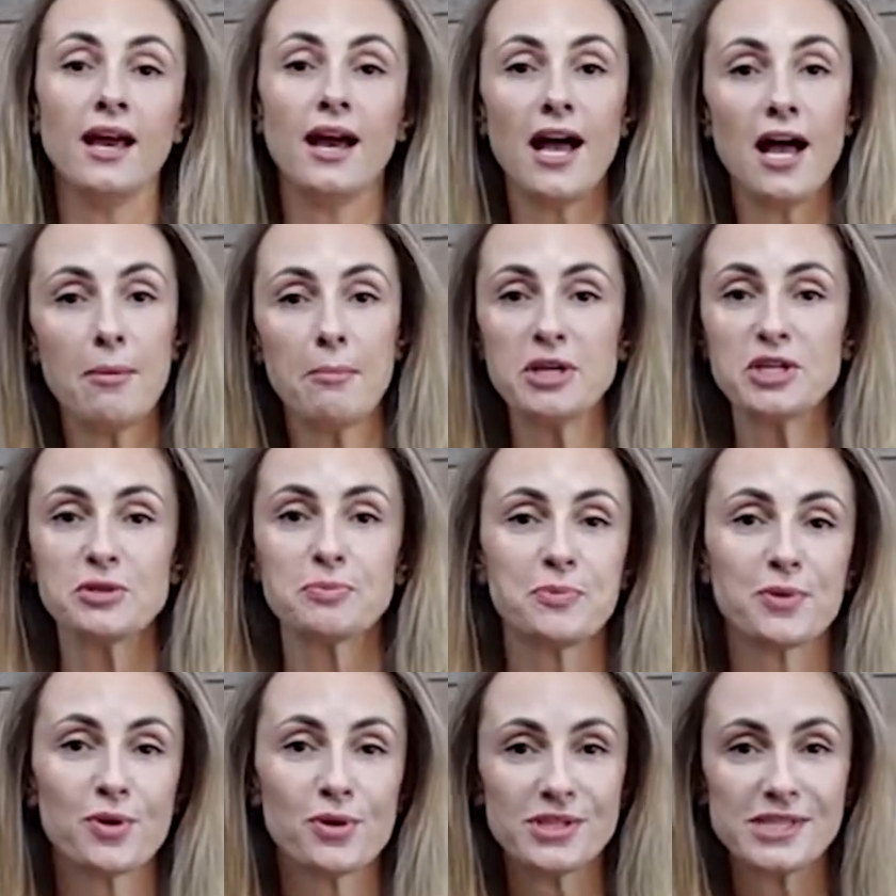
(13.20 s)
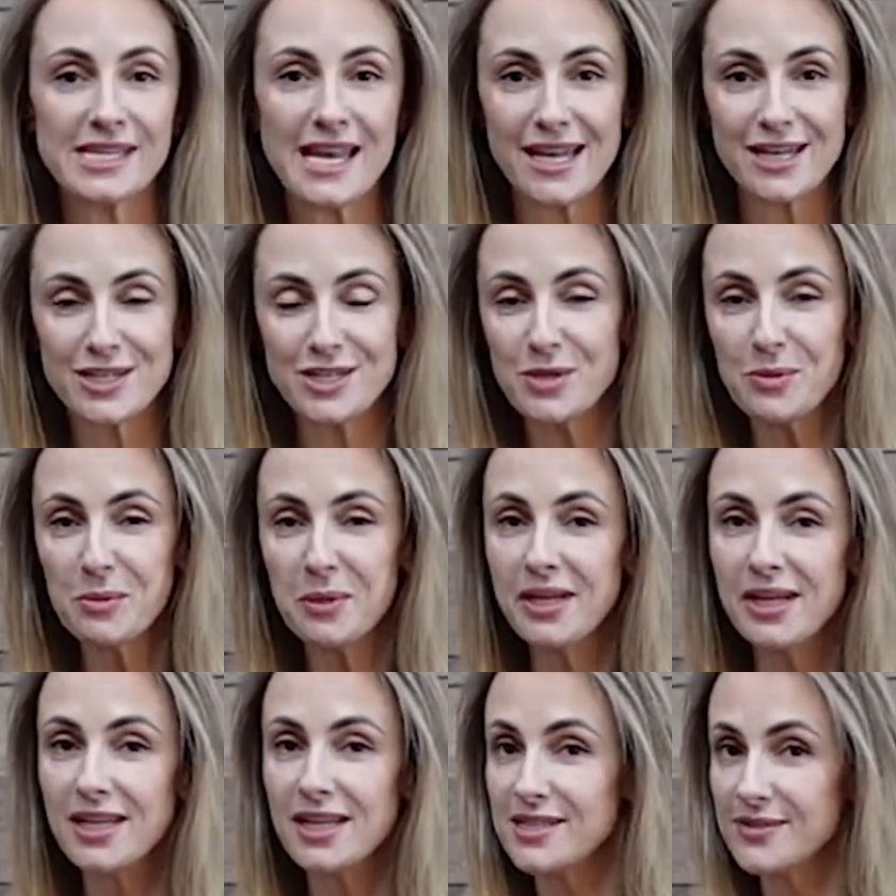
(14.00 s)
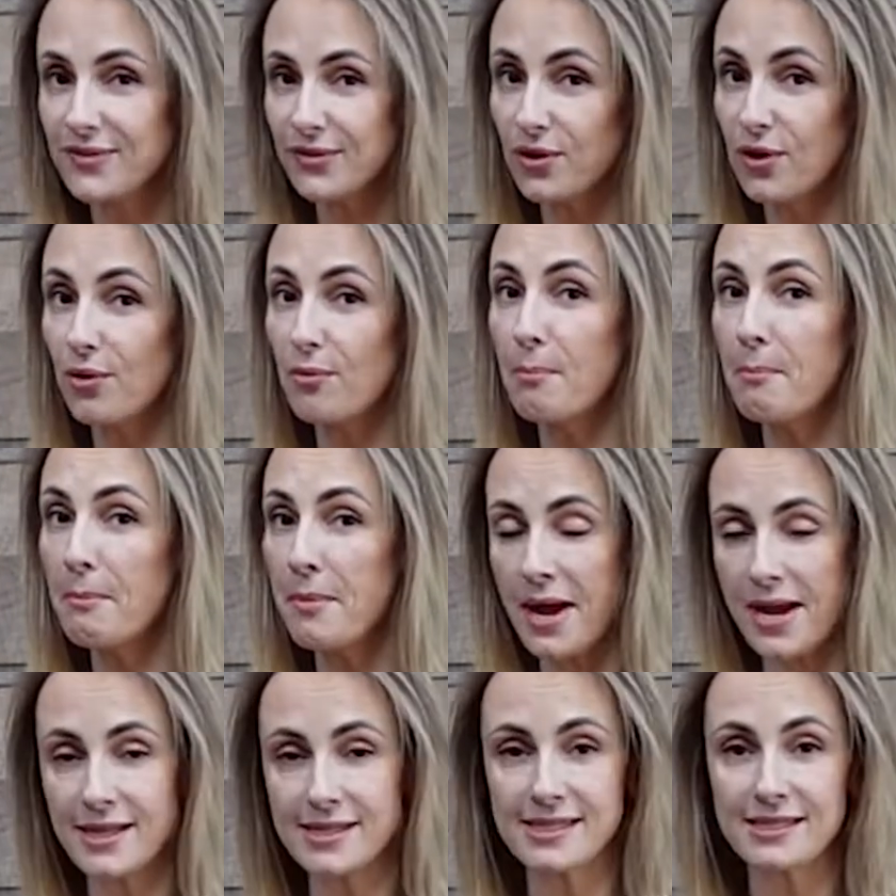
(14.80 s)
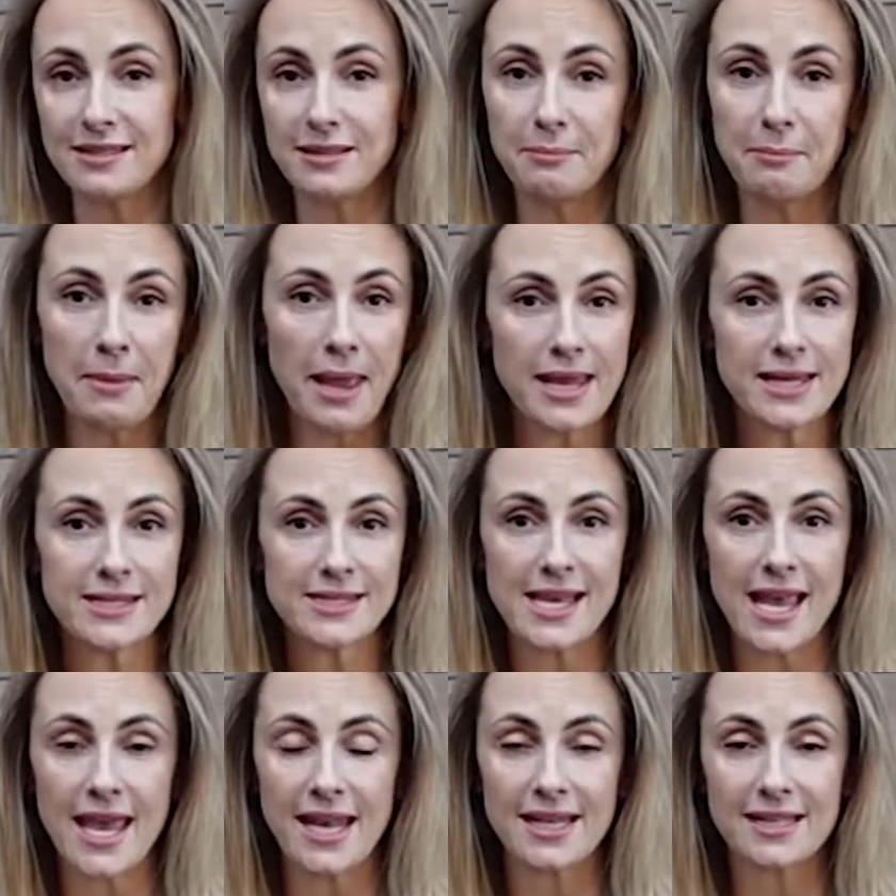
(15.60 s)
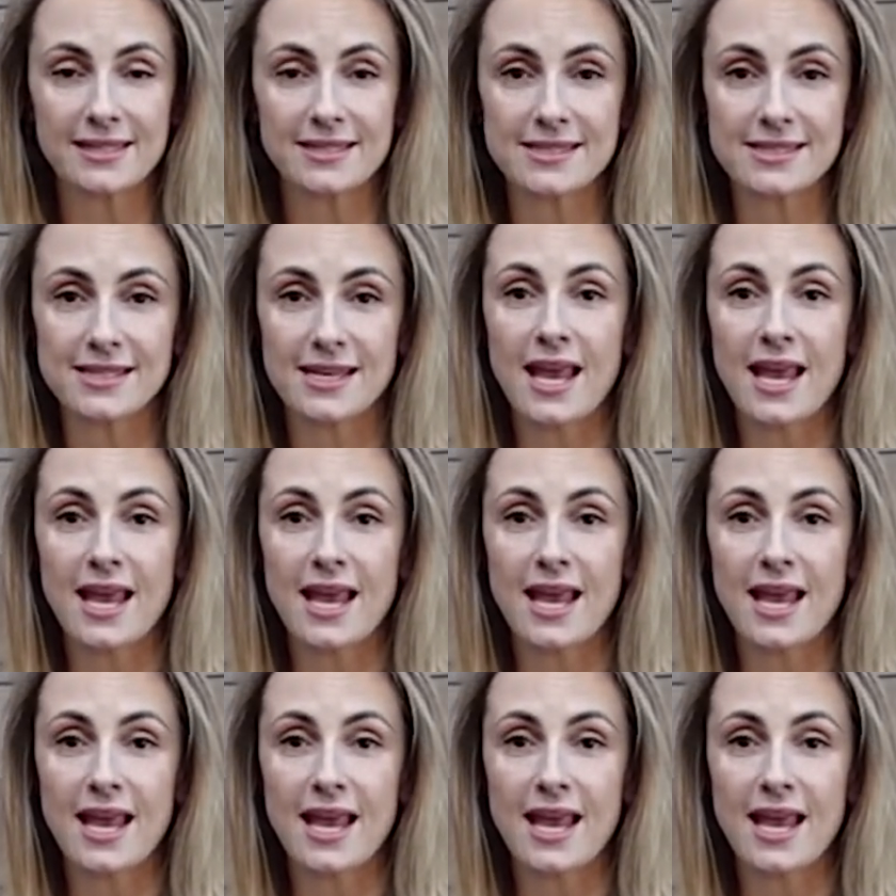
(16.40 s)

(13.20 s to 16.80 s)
How much protein do we need for muscle maintenance?